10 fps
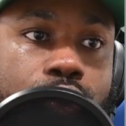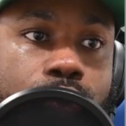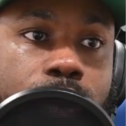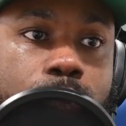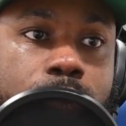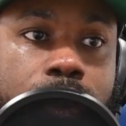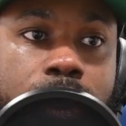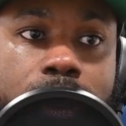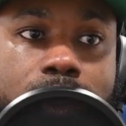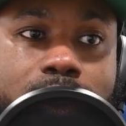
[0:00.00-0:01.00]
Trust me,
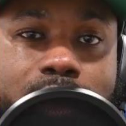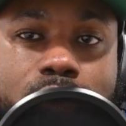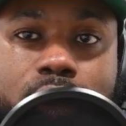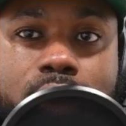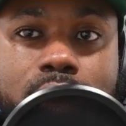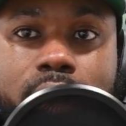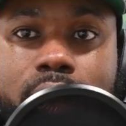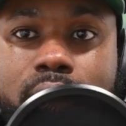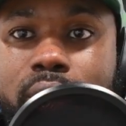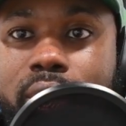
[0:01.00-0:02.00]
downtown
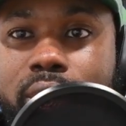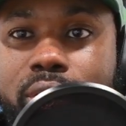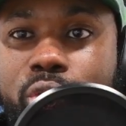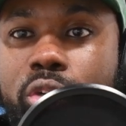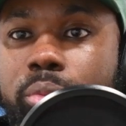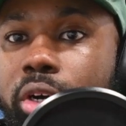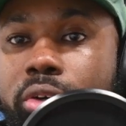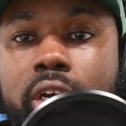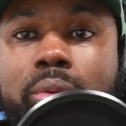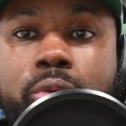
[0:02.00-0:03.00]
Atlanta is all
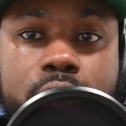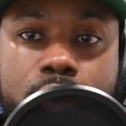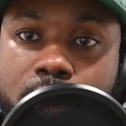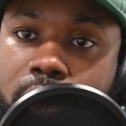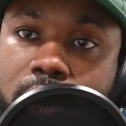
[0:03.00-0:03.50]
about commerce.